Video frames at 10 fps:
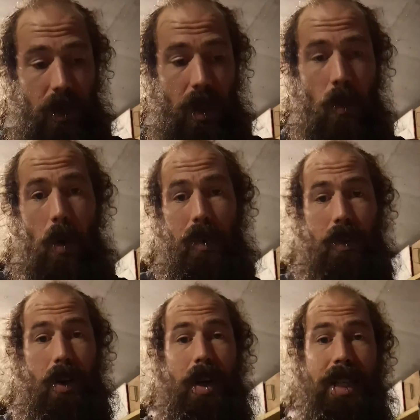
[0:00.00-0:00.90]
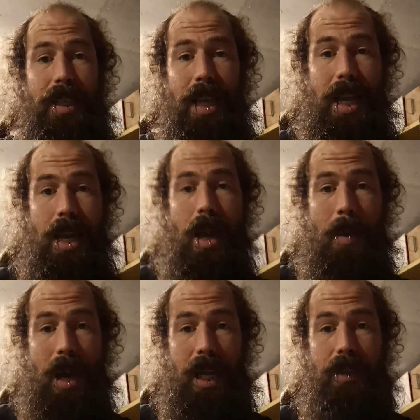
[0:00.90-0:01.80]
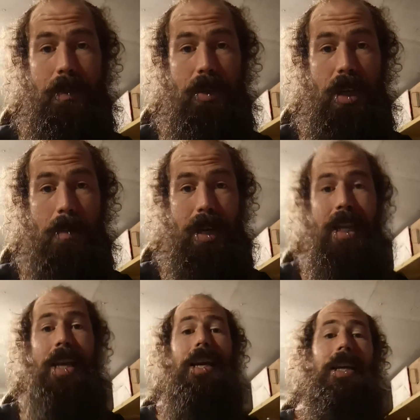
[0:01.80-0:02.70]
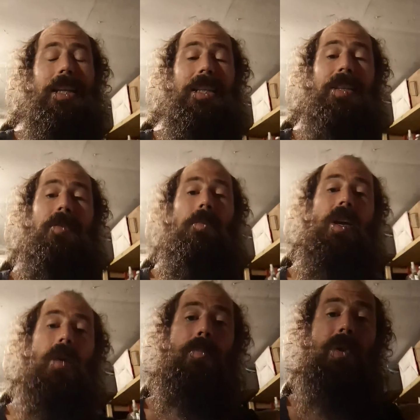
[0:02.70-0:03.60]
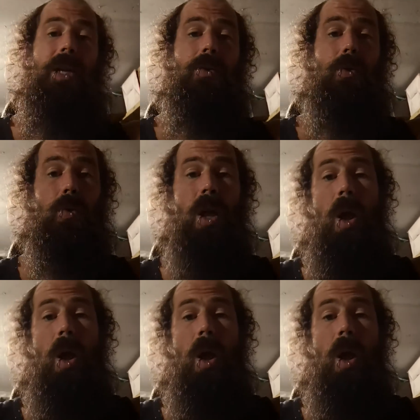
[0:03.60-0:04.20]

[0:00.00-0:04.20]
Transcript: what we've got is a package from Germany. This is from a company called